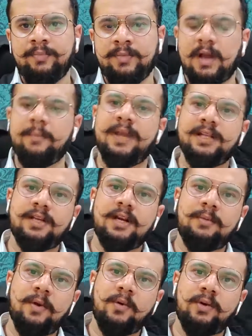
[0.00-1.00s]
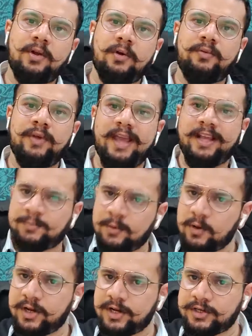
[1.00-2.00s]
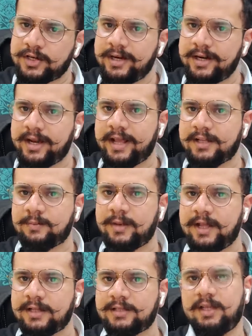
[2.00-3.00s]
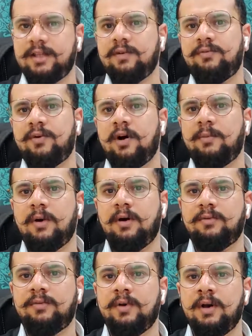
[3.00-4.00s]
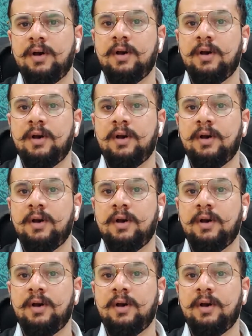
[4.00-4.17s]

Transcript: a major amount of exploration takes place in the form of